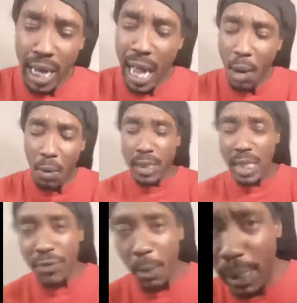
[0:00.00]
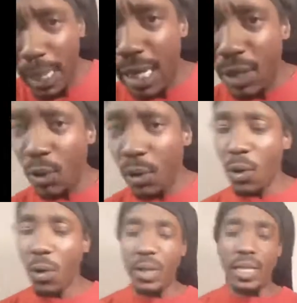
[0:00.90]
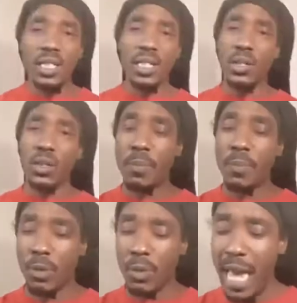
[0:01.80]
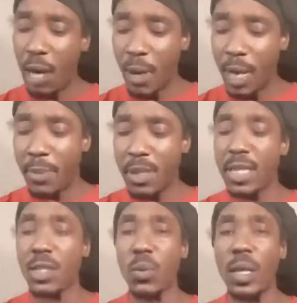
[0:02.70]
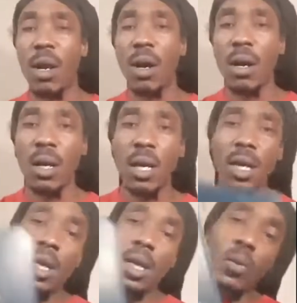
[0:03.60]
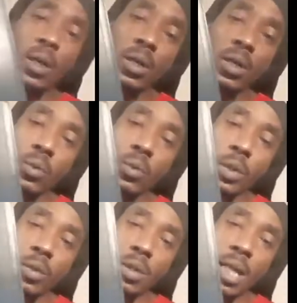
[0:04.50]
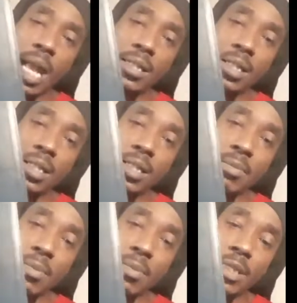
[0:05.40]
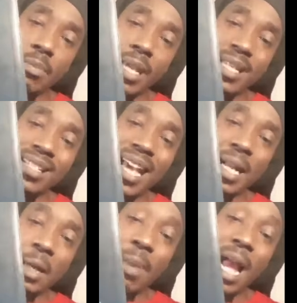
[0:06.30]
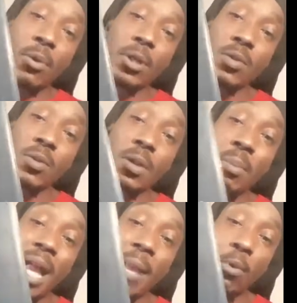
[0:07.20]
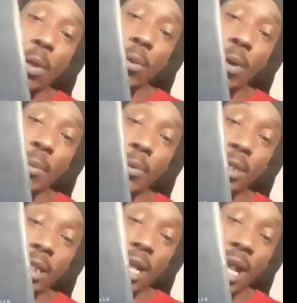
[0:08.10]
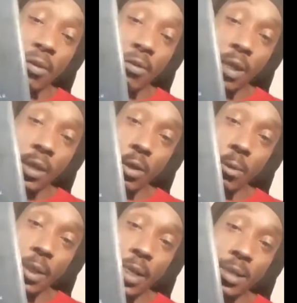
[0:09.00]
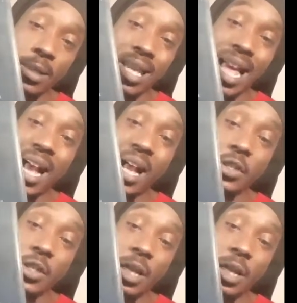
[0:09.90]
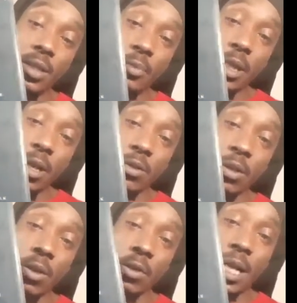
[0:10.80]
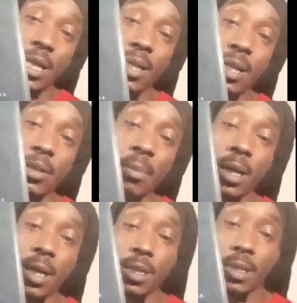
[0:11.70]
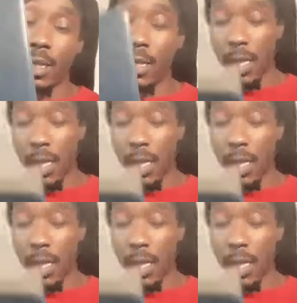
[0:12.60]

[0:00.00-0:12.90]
I wasn't even planning on going into the scriptures that way, but since we're utilizing this Masonic Bible. This was a Bible we were able to get out of a European's lodge some years ago. Shouts out to my cousin.